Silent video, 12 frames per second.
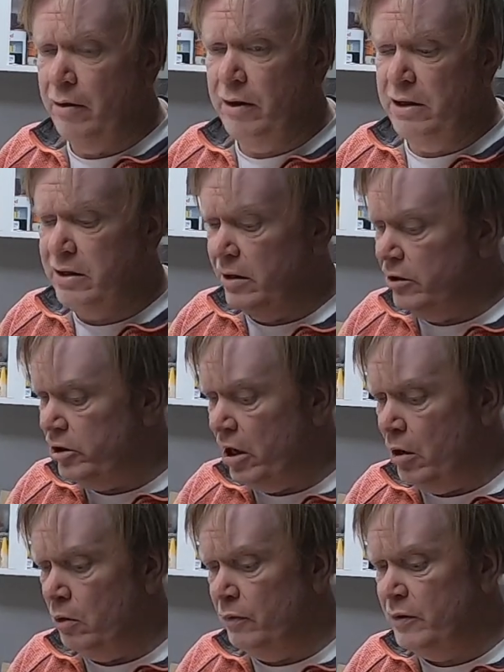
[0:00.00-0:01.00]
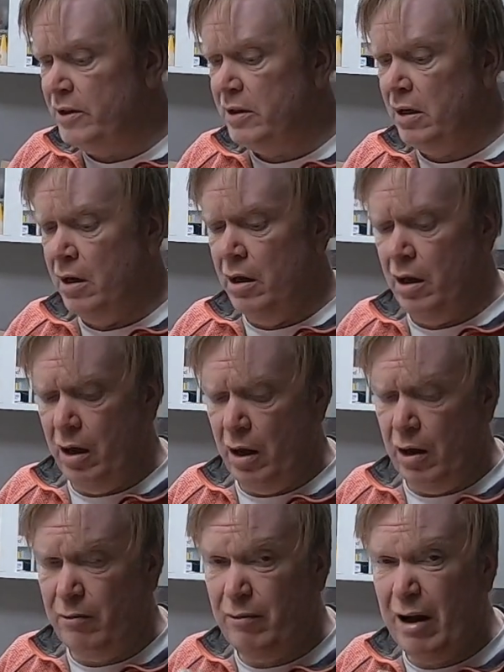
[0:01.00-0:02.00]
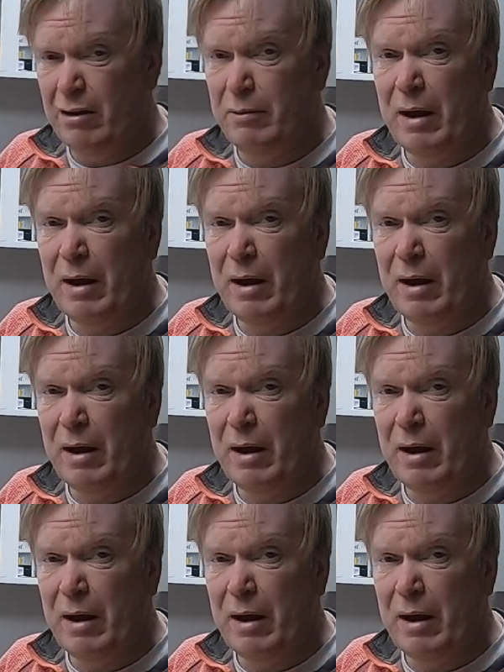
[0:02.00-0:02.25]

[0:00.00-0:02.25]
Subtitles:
These are the shelves, around